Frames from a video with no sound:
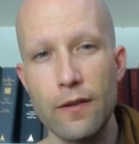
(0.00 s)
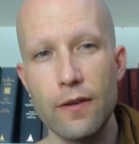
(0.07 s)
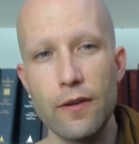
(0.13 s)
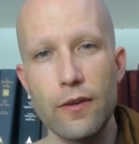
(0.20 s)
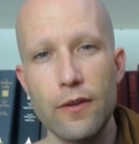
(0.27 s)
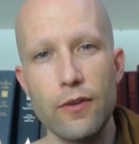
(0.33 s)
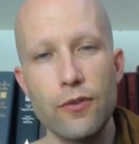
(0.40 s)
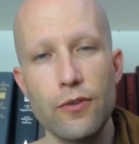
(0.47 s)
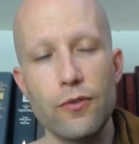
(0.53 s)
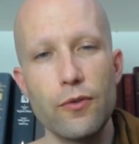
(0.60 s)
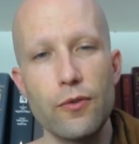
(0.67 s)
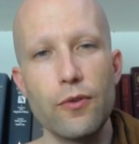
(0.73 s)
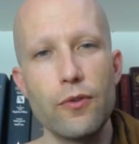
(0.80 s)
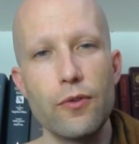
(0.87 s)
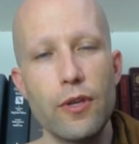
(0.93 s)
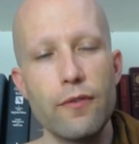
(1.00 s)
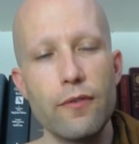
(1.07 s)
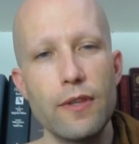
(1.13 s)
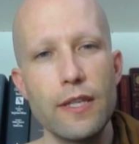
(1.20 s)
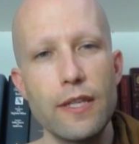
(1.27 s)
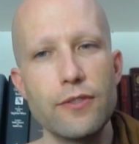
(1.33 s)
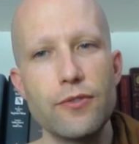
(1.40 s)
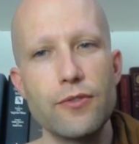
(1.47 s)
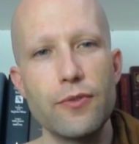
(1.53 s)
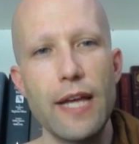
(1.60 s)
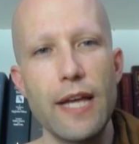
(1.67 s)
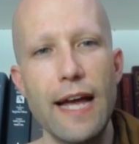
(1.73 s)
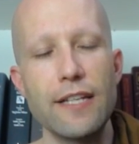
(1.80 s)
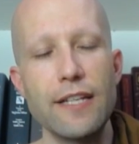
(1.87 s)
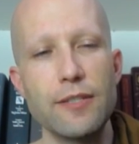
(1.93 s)
So you're given these three
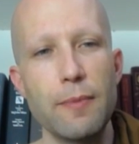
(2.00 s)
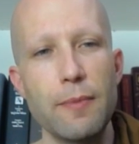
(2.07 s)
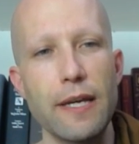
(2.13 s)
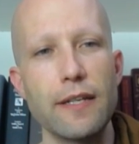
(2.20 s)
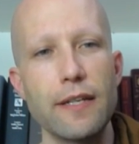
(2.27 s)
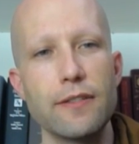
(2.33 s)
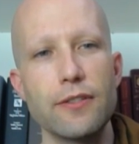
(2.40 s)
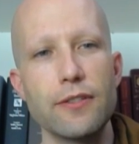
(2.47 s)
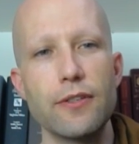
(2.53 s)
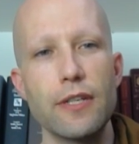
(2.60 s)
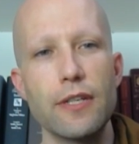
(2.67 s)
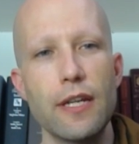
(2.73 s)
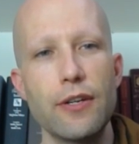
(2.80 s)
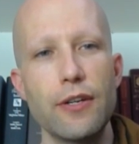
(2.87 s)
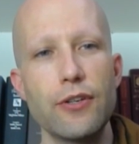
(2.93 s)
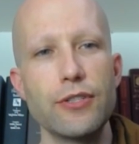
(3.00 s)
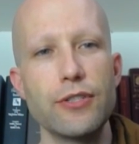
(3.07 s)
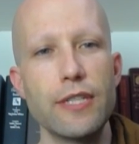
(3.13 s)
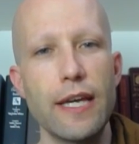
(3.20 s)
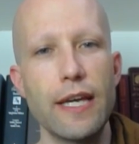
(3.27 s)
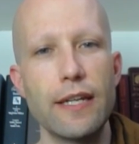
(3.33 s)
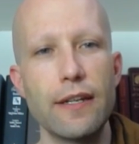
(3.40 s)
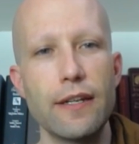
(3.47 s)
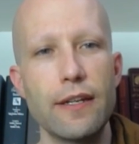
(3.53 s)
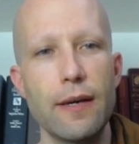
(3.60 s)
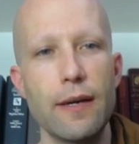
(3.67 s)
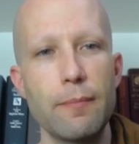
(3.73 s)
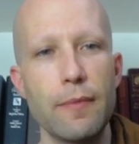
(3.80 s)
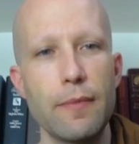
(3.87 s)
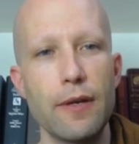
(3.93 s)
aspects, you can understand the
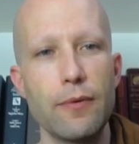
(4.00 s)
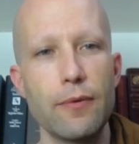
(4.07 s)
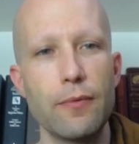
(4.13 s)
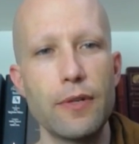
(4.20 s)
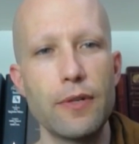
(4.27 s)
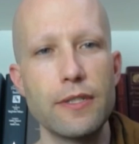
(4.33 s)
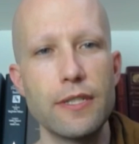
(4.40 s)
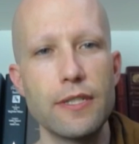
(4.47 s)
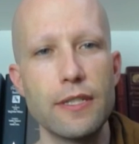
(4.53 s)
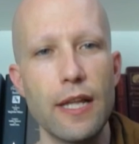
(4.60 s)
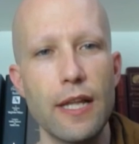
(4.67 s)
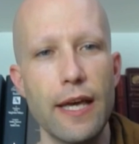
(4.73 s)
Dhamma. What is it like?